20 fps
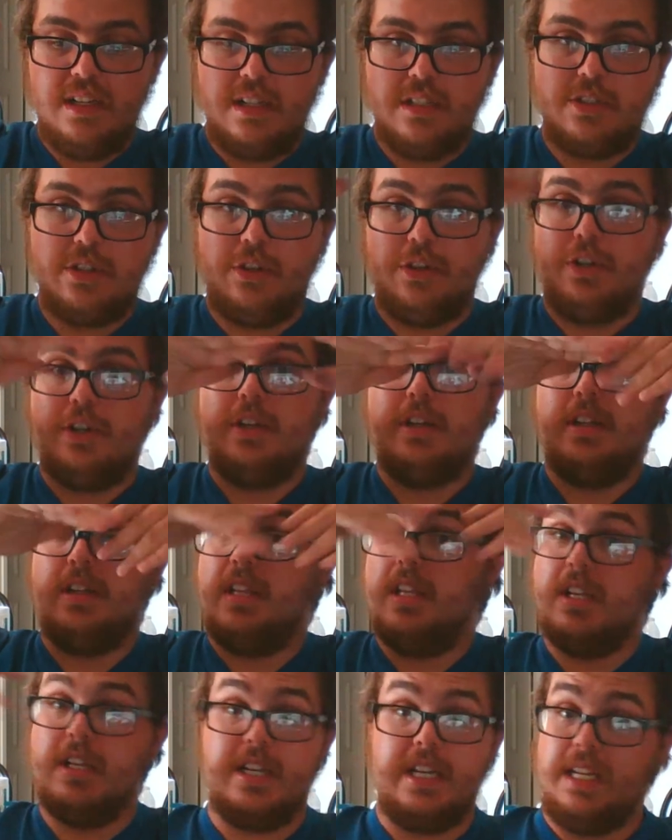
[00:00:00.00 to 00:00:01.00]
so you
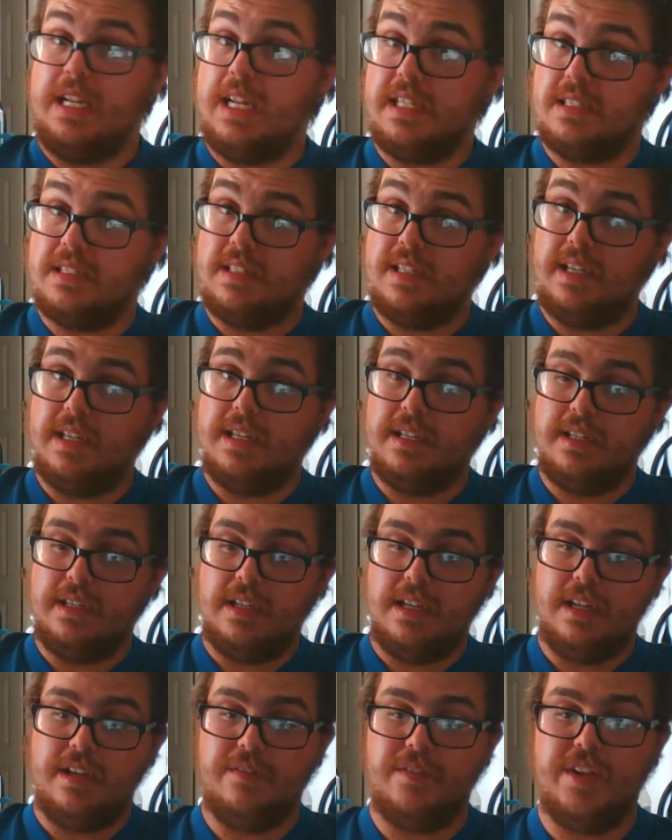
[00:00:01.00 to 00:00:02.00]
literally cannot see it
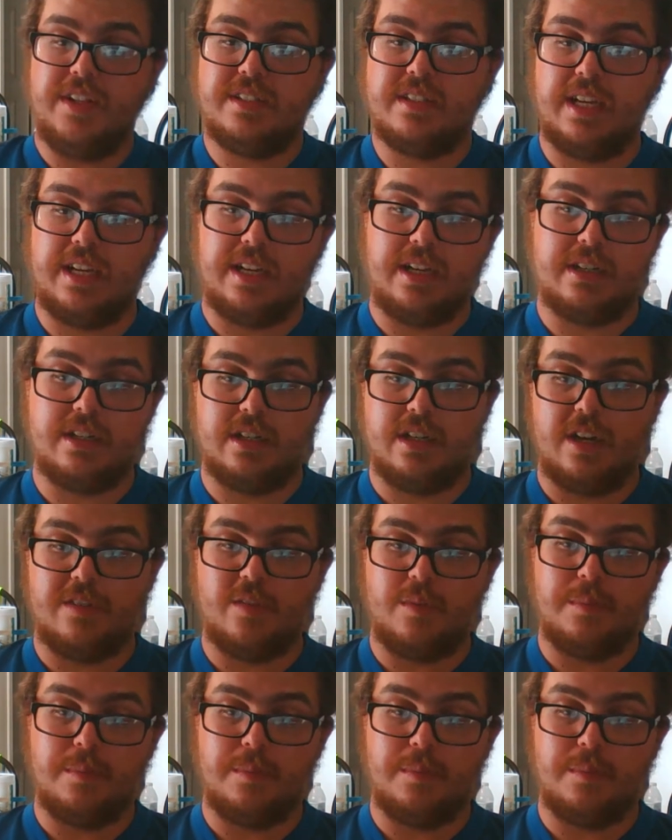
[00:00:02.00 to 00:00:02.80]
if it's like undercover.